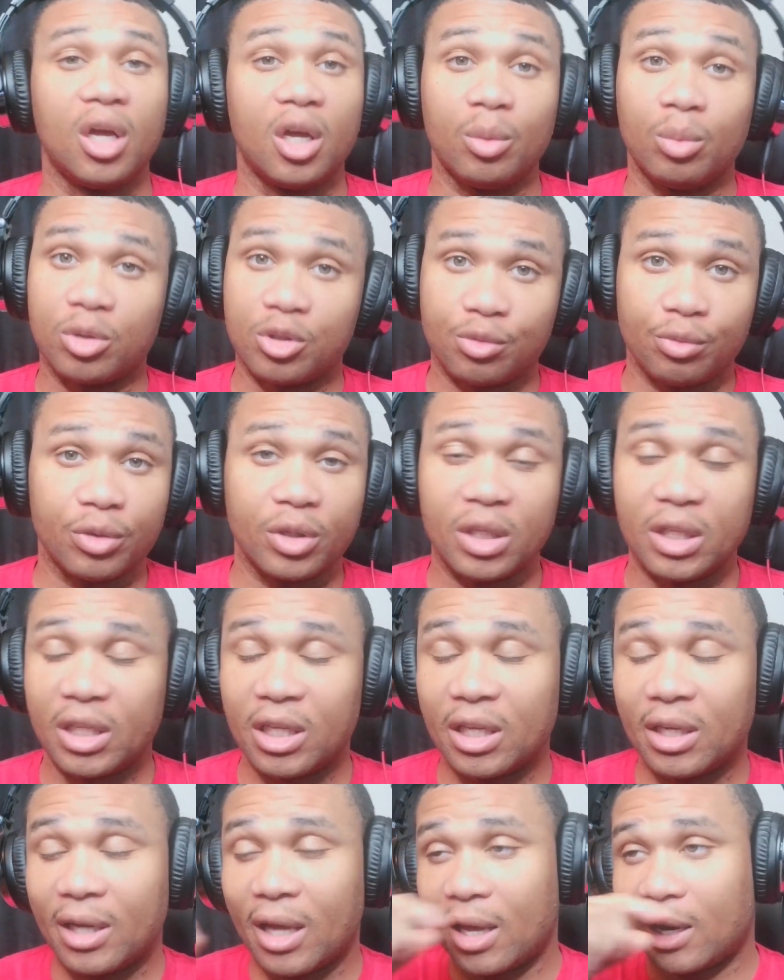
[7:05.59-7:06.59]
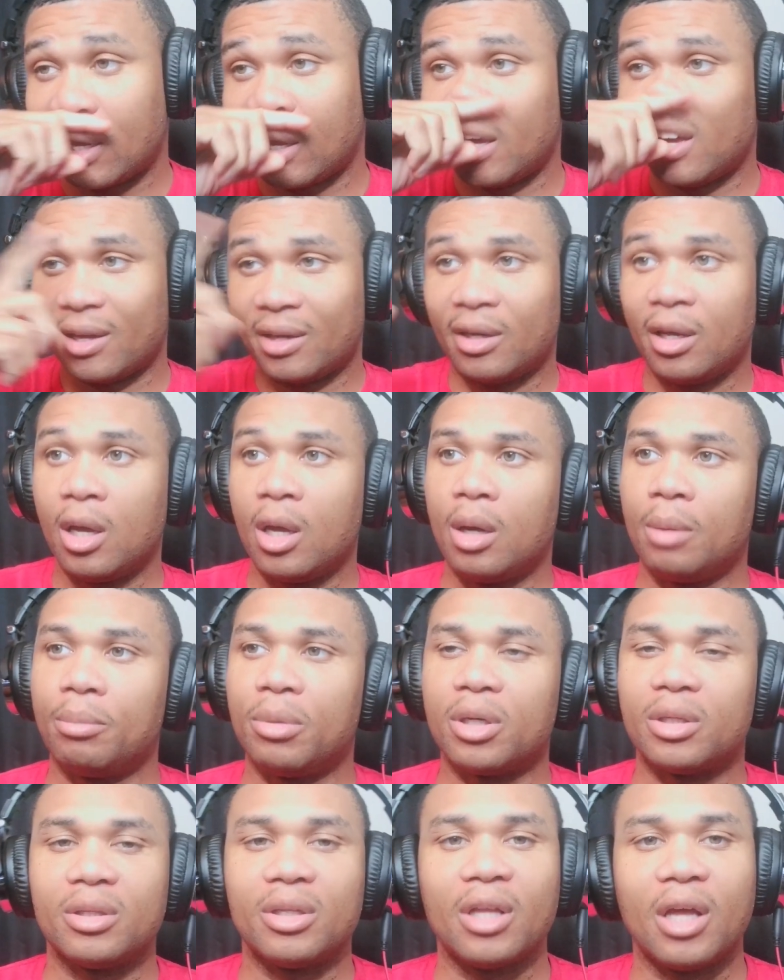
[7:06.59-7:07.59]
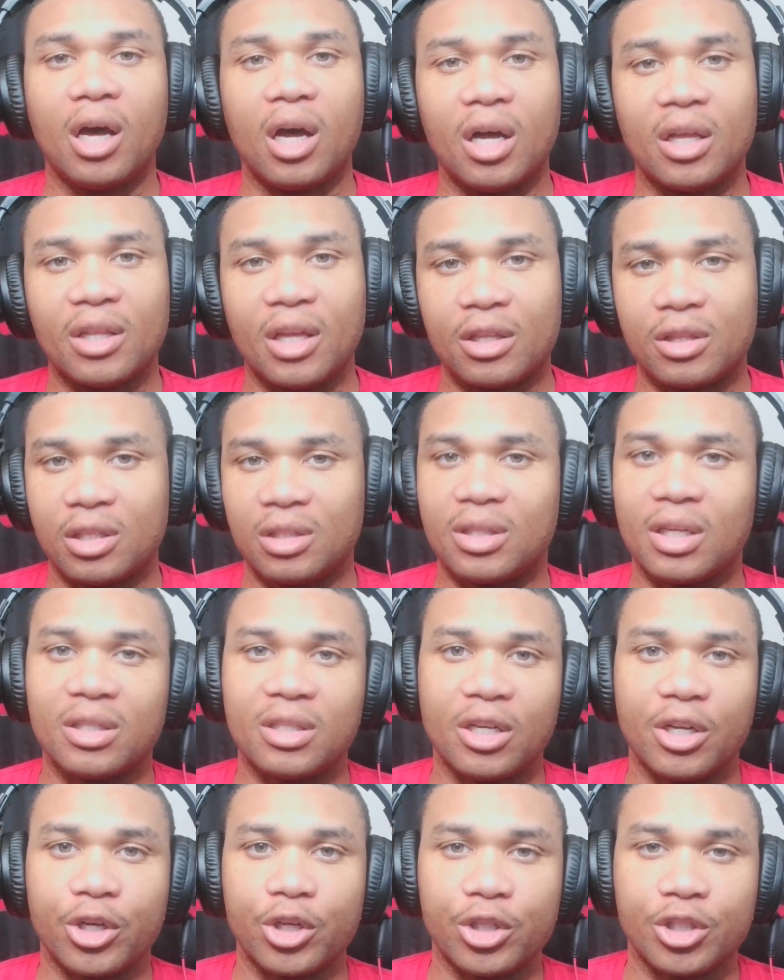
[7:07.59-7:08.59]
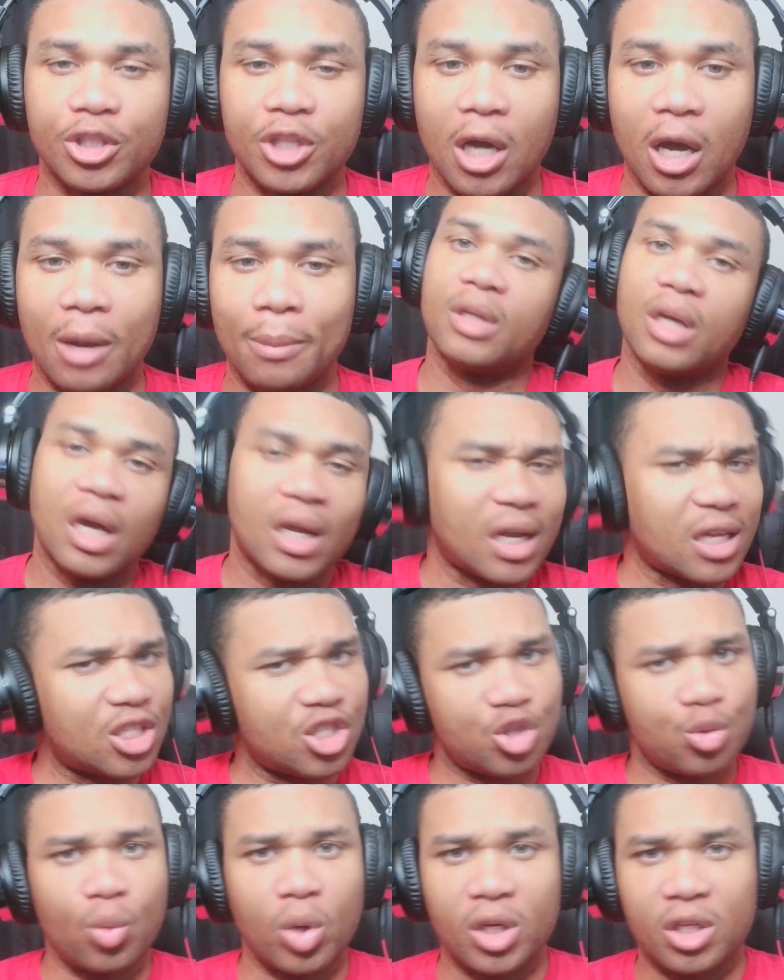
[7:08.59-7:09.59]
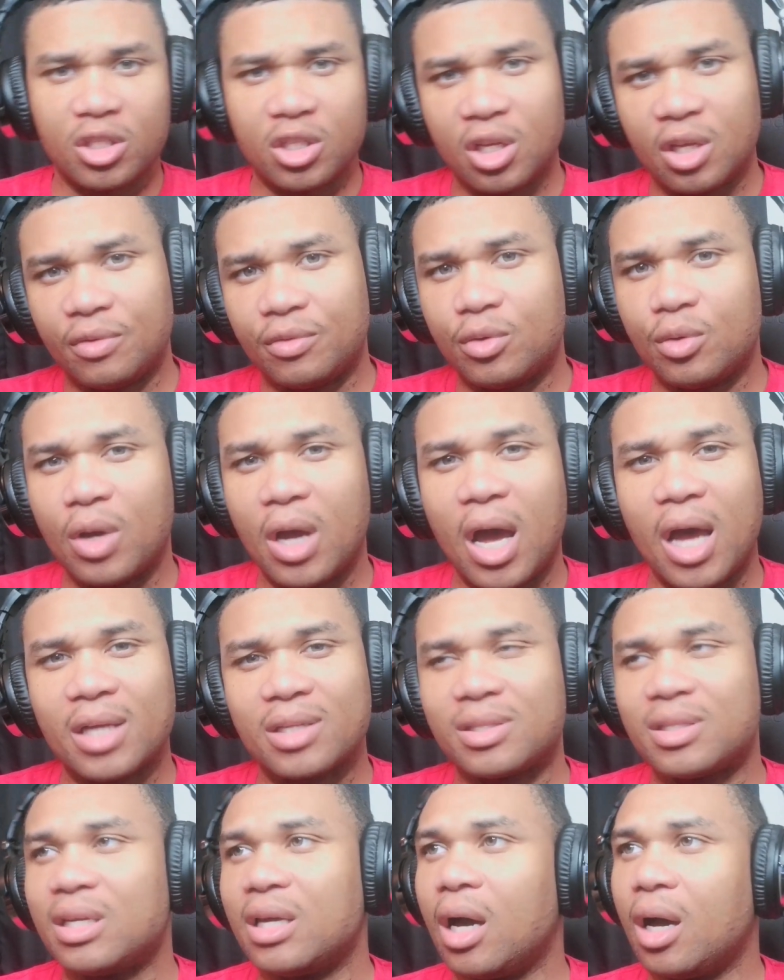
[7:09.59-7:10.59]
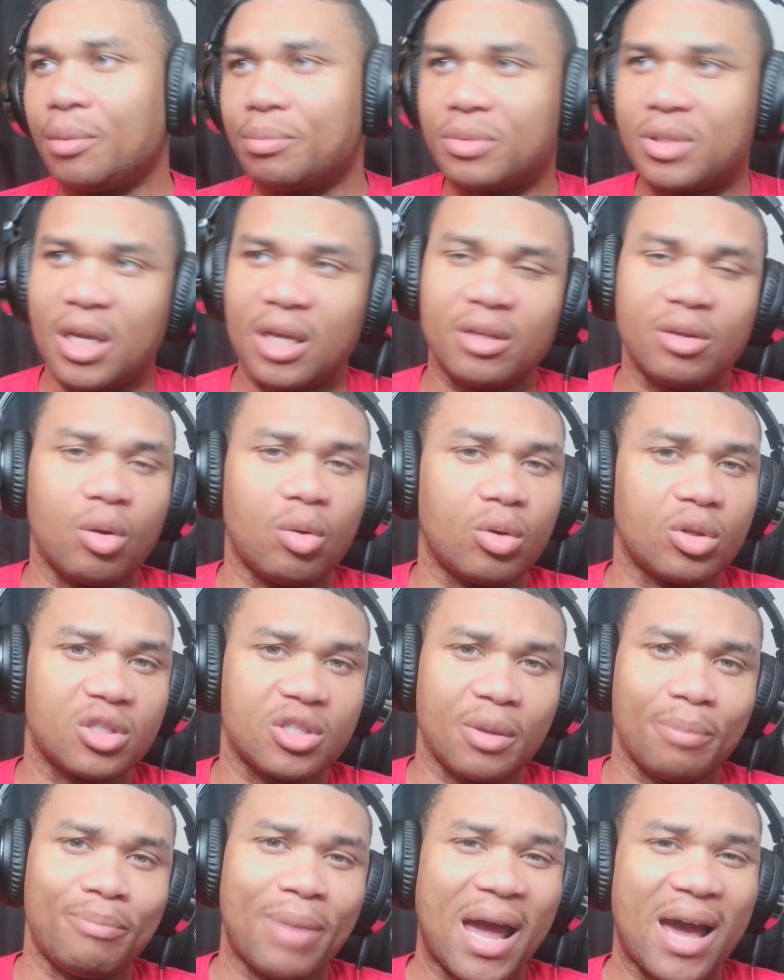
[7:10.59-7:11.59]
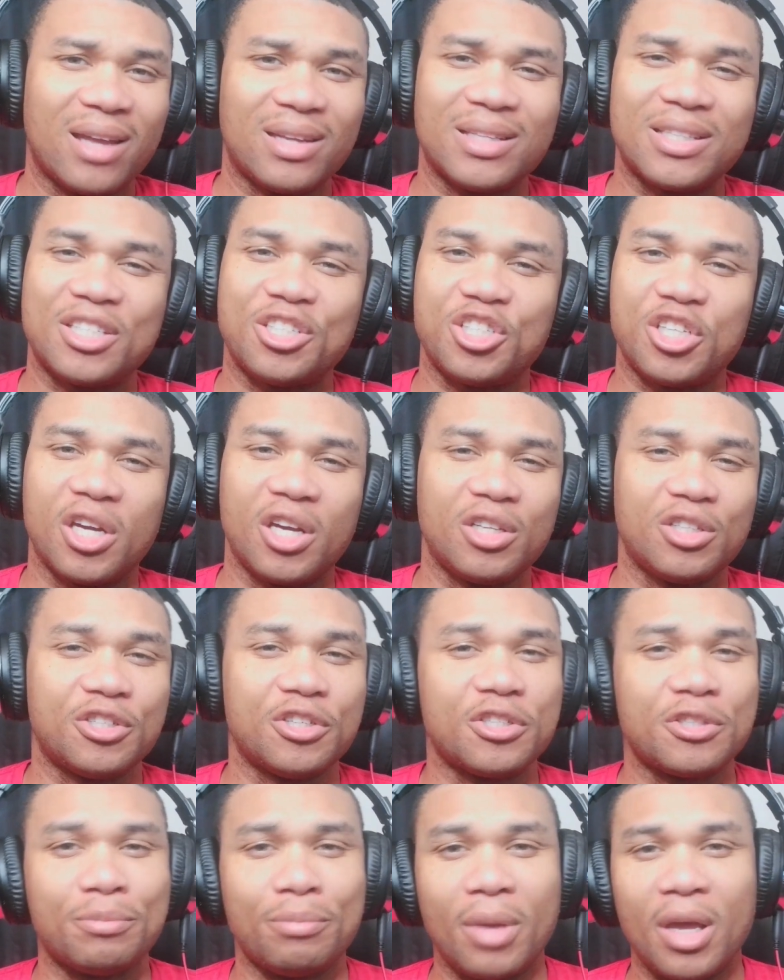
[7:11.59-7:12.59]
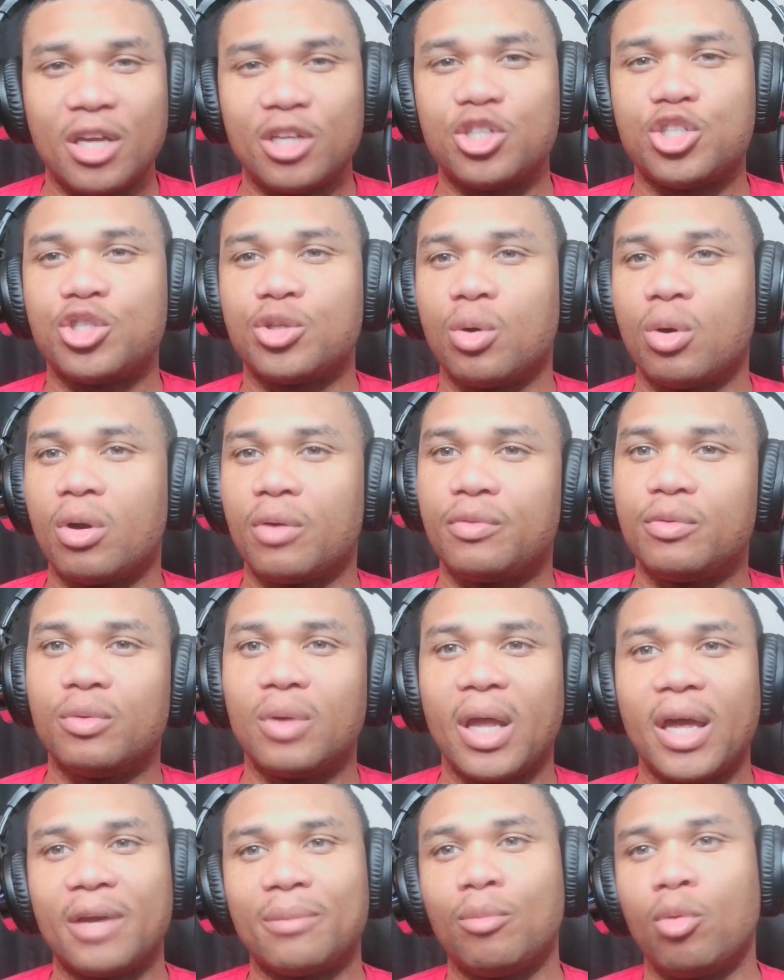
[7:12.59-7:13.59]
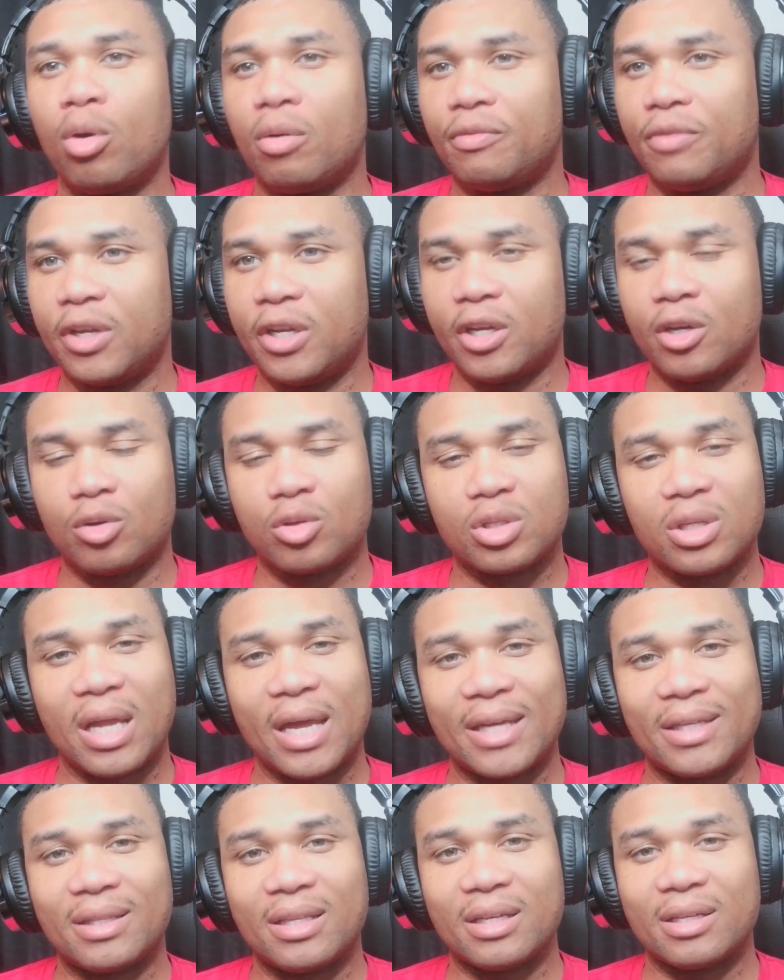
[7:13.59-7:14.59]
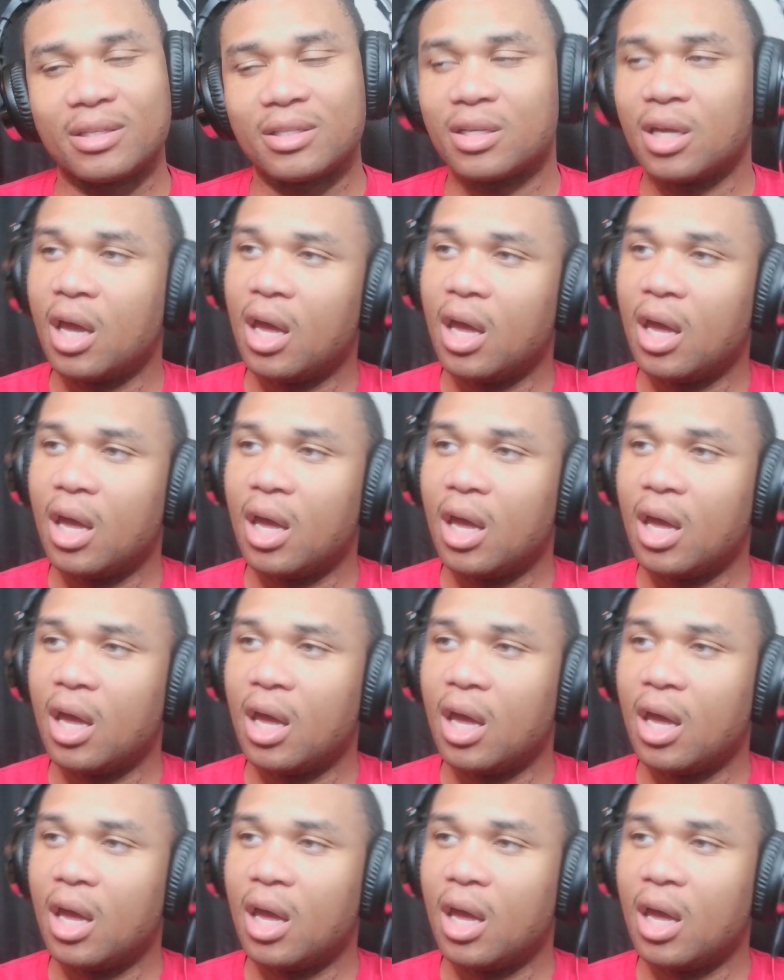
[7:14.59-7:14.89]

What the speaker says: It was really getting out of hand, but I think they did a good job. And I just wanted to give you guys the update on the balance changes. Make sure if you like more videos like this,